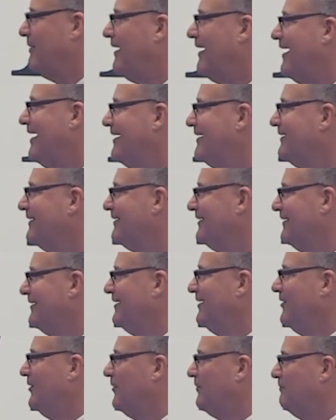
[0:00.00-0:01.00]
buy,
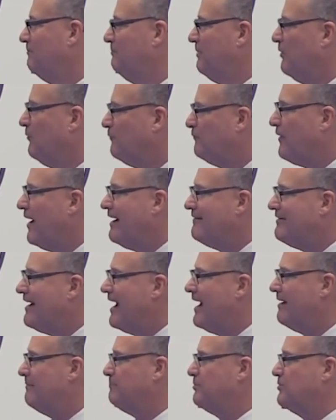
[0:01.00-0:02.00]
you know, about five and a
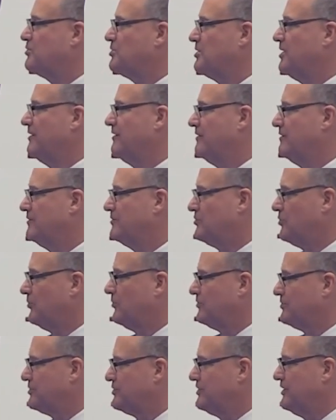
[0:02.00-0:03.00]
half percent of the
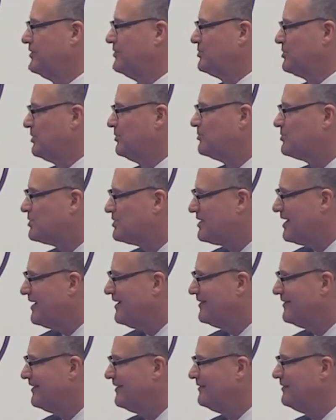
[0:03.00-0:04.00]
total shares
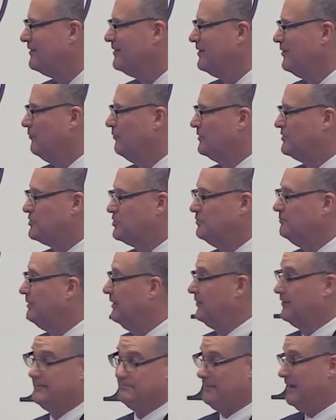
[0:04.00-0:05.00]
outstanding with two
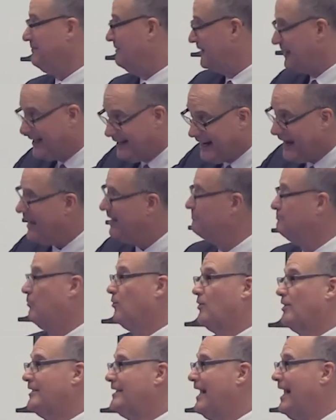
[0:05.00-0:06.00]
billion. Maybe they'd add
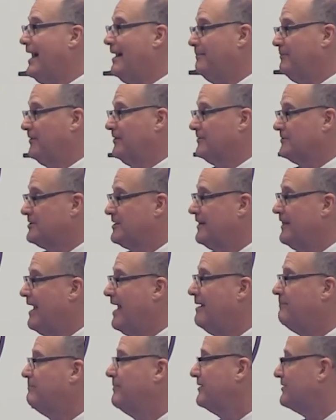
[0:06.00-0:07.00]
more capital to
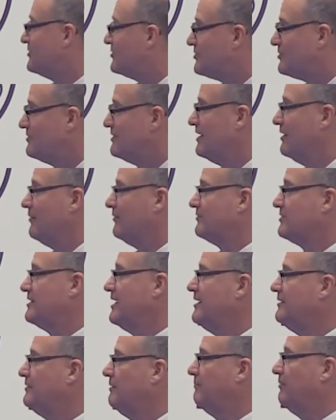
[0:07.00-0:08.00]
that, but you know,
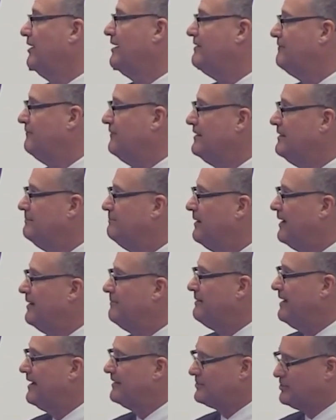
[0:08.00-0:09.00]
take the break fee, buy
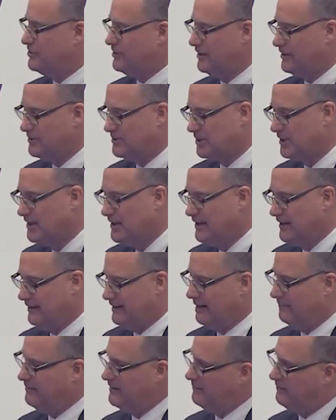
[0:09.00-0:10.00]
back shares.
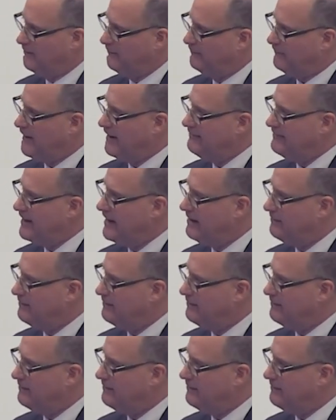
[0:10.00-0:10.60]
That'd be about five and a